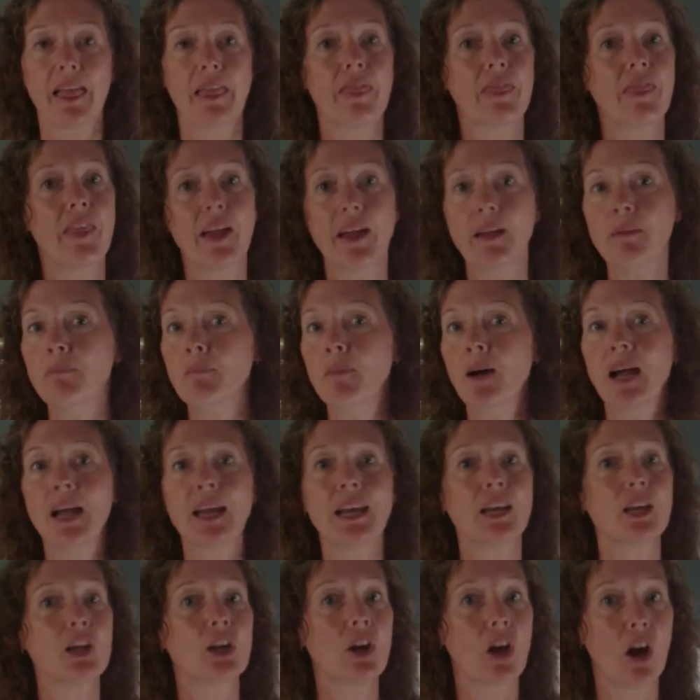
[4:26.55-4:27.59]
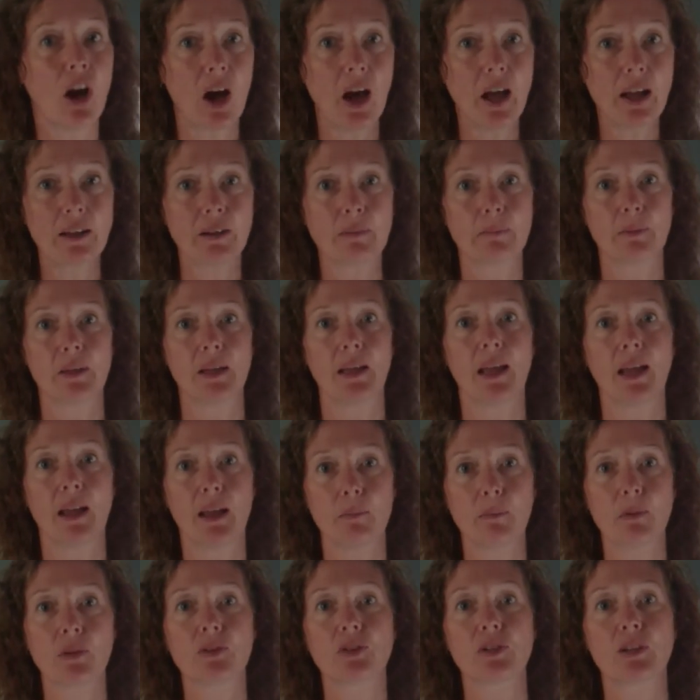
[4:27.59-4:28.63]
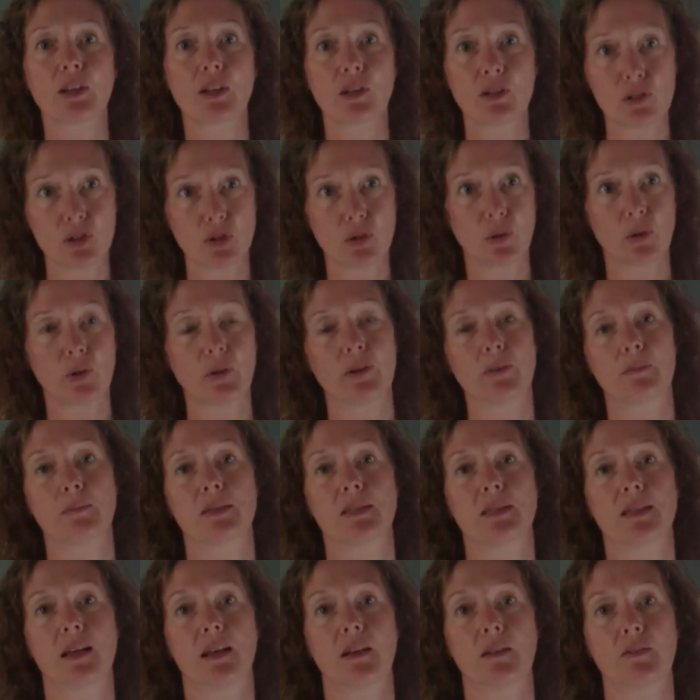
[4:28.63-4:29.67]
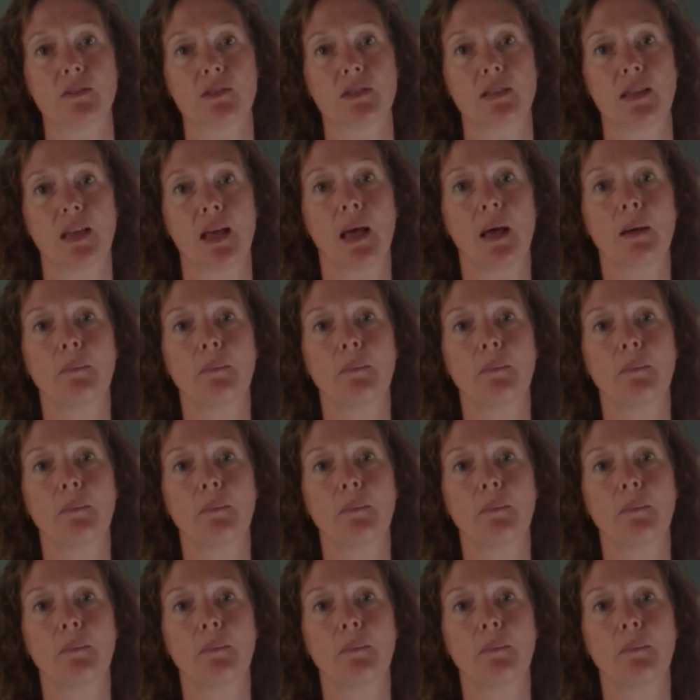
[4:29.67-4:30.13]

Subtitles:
They might not be able to control themselves,